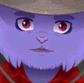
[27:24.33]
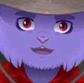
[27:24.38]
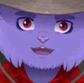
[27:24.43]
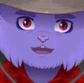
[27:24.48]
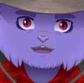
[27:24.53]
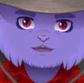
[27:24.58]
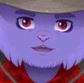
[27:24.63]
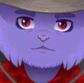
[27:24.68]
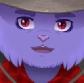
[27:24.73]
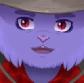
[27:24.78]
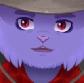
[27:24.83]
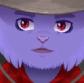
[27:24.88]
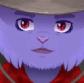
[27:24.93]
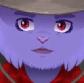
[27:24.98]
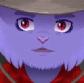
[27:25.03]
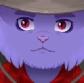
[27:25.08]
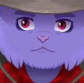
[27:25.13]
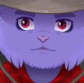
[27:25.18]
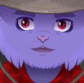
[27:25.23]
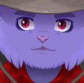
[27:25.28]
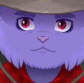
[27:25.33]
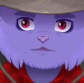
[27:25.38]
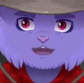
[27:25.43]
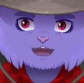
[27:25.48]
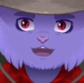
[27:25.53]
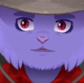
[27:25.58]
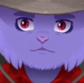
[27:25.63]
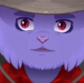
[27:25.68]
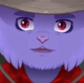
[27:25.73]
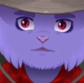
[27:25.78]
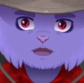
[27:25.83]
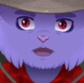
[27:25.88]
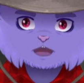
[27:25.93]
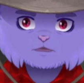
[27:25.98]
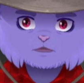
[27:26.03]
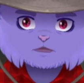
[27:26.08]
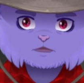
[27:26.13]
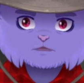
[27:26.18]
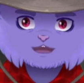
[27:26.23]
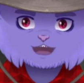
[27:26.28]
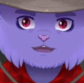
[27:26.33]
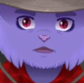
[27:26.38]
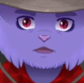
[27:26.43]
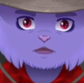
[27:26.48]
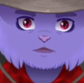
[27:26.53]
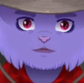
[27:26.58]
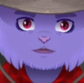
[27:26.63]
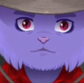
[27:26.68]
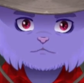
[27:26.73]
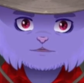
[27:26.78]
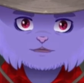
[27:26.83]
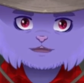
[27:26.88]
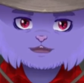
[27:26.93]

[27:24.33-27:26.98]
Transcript: that Clip Studio Paint